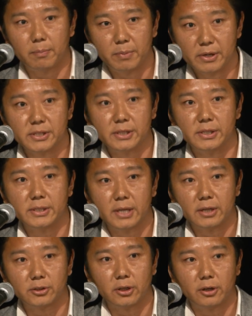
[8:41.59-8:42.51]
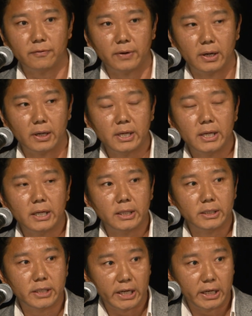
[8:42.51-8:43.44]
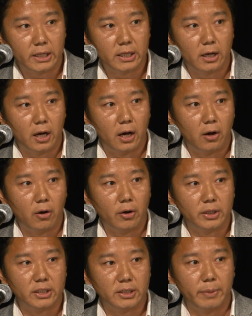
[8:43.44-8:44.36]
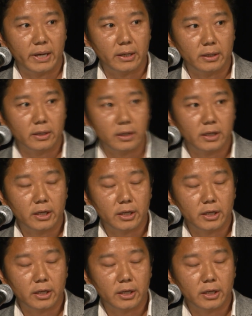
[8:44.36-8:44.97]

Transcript: person's sort of take on the Tibetan